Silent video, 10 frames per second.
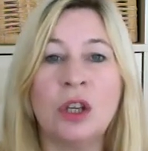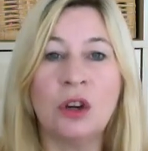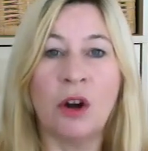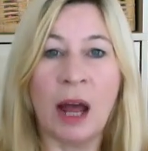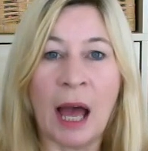
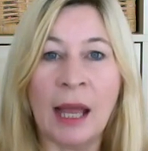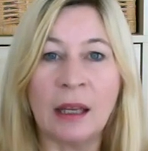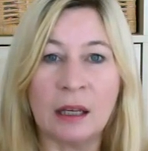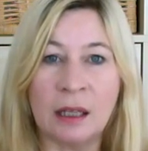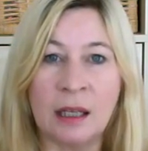You're
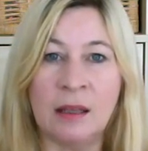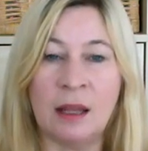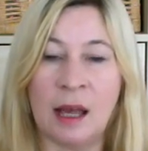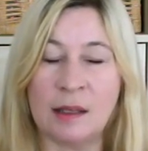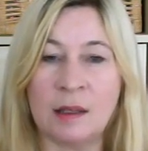anchoring in
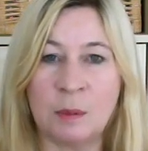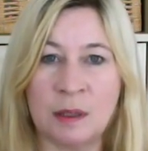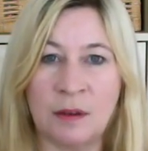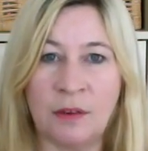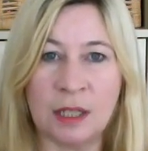that
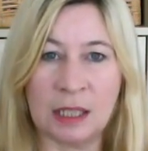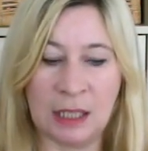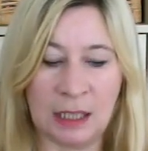specific